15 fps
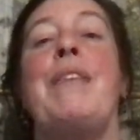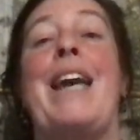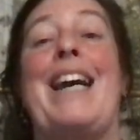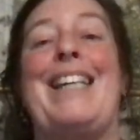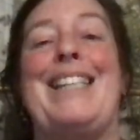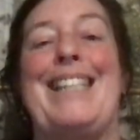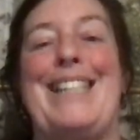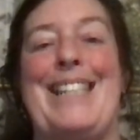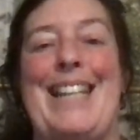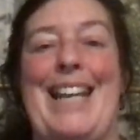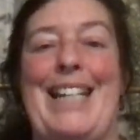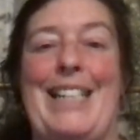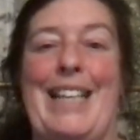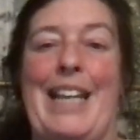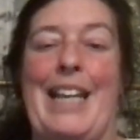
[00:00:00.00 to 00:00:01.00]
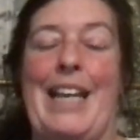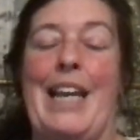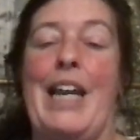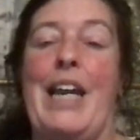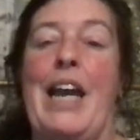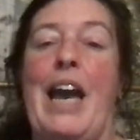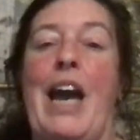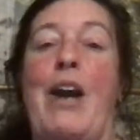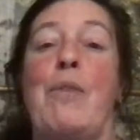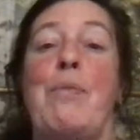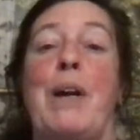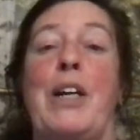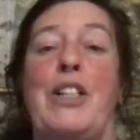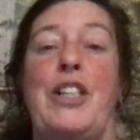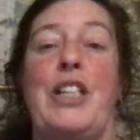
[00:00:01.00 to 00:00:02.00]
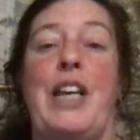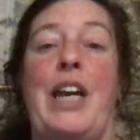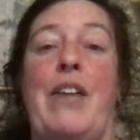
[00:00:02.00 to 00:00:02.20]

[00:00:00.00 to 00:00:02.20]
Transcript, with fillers: and assessing how much